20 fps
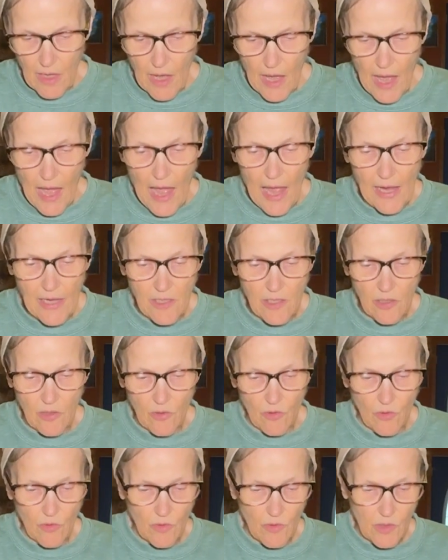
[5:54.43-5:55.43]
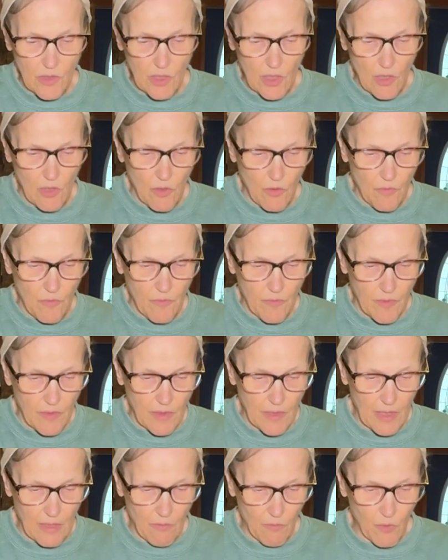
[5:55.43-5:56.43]
I do, so
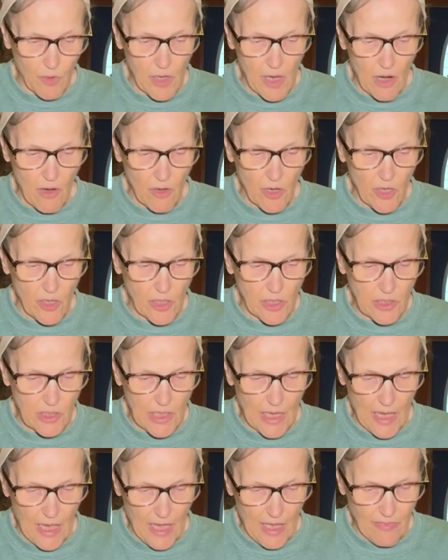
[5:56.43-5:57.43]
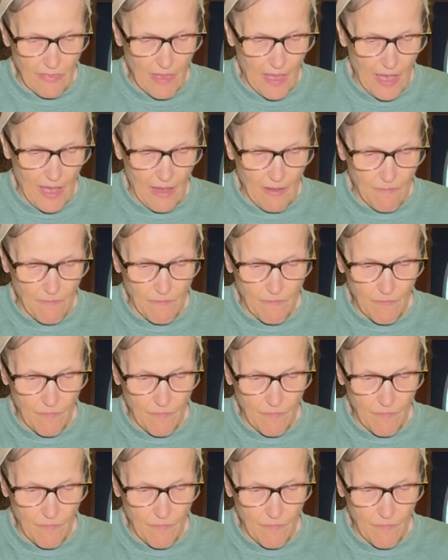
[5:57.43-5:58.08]
we are going to add that.